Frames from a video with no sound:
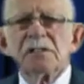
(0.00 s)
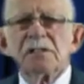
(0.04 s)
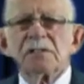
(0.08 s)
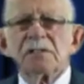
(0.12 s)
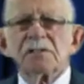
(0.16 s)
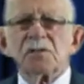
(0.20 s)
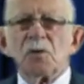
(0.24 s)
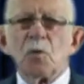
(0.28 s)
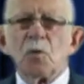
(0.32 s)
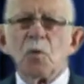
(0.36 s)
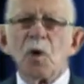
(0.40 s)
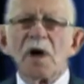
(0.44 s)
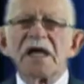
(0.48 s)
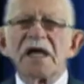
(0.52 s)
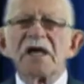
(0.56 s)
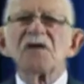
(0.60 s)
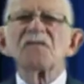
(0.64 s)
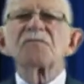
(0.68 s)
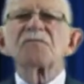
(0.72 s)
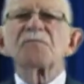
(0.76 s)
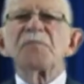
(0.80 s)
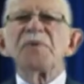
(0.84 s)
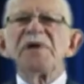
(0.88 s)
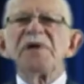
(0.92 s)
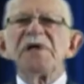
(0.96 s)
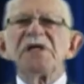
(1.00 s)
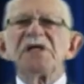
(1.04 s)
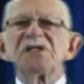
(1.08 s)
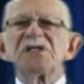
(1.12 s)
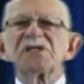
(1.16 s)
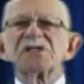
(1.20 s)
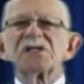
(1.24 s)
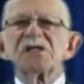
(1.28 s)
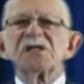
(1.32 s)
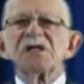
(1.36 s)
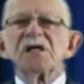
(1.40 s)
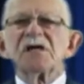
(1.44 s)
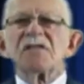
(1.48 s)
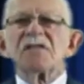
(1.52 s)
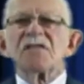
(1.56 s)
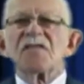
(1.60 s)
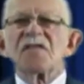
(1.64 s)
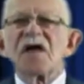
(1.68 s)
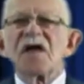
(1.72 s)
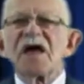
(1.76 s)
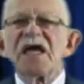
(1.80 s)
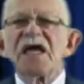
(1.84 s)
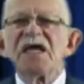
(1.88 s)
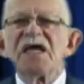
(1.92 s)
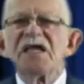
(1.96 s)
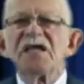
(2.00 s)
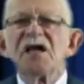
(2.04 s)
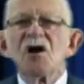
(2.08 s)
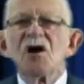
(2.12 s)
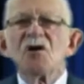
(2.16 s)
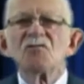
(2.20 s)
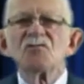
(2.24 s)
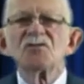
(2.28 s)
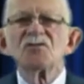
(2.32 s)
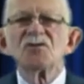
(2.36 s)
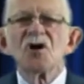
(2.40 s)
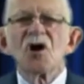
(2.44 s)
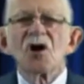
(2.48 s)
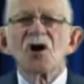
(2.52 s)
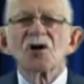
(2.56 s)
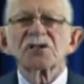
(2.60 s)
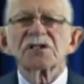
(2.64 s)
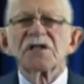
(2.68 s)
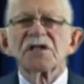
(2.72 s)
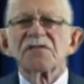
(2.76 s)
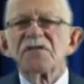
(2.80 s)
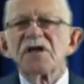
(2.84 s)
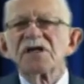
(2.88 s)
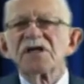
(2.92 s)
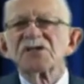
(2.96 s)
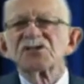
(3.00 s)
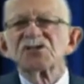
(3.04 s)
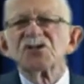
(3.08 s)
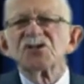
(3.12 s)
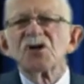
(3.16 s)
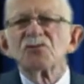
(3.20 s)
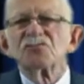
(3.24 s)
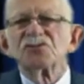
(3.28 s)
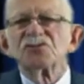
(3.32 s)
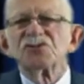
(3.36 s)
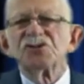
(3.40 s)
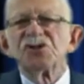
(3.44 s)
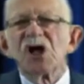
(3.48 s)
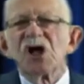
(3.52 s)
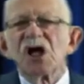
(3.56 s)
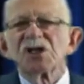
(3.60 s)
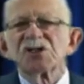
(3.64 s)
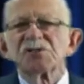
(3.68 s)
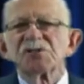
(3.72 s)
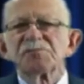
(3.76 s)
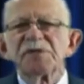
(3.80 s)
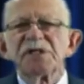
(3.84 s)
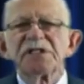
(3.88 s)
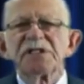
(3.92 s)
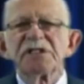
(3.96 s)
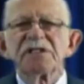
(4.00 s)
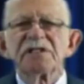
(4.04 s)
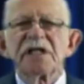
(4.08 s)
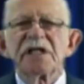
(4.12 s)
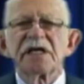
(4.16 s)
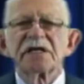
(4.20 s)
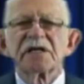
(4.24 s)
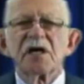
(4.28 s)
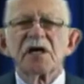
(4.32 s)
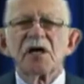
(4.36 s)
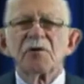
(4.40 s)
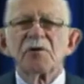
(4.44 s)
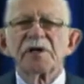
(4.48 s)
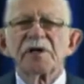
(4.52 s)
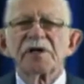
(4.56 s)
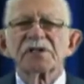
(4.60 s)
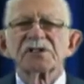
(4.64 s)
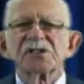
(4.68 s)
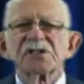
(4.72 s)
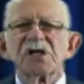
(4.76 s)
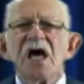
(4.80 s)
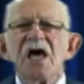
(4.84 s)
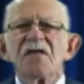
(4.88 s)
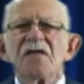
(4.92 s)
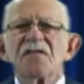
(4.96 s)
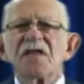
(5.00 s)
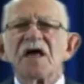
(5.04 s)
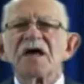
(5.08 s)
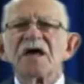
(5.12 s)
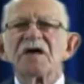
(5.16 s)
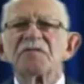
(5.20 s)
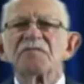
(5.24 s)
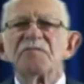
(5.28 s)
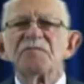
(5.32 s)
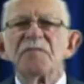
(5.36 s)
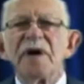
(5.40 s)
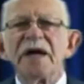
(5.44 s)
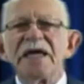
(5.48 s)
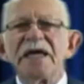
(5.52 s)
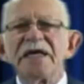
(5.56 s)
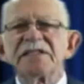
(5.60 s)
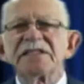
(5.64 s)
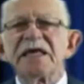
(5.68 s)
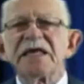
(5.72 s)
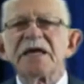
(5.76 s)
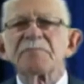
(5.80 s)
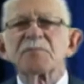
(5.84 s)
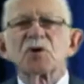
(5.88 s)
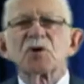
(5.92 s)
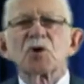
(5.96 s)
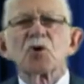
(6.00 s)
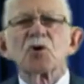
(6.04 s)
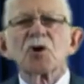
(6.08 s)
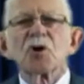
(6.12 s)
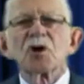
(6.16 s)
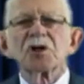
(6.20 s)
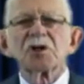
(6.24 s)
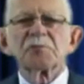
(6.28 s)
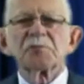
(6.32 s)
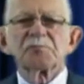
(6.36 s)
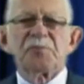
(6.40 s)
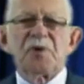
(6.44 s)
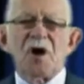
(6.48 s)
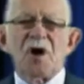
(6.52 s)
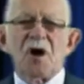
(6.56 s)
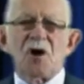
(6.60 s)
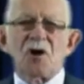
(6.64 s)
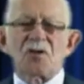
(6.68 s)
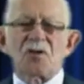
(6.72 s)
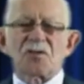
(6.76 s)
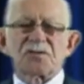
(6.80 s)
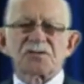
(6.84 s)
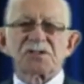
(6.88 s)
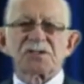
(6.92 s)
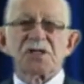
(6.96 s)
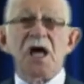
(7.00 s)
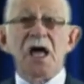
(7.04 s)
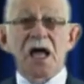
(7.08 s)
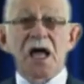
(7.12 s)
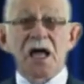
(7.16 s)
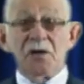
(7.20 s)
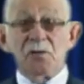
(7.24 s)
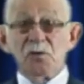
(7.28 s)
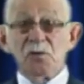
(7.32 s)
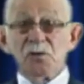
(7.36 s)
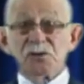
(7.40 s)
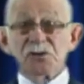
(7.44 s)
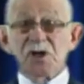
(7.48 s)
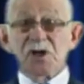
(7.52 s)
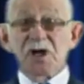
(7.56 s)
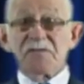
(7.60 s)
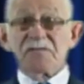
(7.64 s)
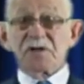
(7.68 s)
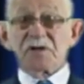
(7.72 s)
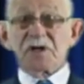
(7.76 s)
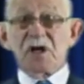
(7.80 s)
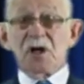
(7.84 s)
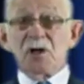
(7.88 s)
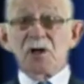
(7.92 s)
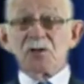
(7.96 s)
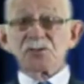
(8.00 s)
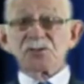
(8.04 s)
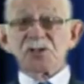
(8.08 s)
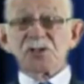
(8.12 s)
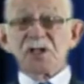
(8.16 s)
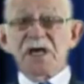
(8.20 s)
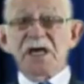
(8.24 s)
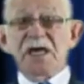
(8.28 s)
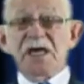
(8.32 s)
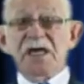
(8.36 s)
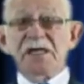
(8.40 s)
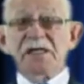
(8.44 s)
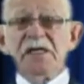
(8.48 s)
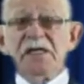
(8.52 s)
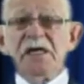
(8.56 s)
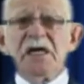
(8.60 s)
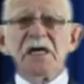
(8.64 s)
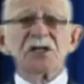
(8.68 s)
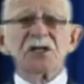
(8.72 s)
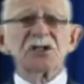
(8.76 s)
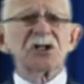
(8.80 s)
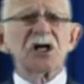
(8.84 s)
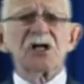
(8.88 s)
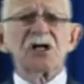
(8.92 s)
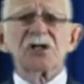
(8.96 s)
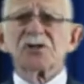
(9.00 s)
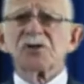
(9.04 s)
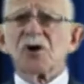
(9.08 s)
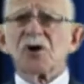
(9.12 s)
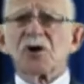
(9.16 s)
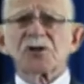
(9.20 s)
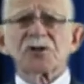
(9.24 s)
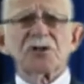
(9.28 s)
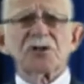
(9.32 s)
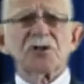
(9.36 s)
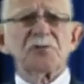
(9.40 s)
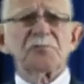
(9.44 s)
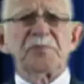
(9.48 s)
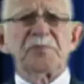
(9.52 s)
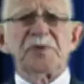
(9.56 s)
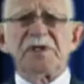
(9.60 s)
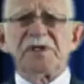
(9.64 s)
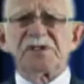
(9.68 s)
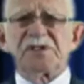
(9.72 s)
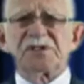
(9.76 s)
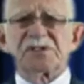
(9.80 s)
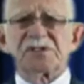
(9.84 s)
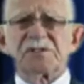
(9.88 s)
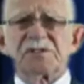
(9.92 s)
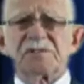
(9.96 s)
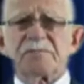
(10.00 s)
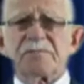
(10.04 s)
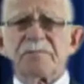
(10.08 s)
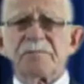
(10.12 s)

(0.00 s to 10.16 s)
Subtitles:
The way of peace they know not, and there's no judgment in their goings. They have made them crooked paths, and whosoever goes therein shall not know peace.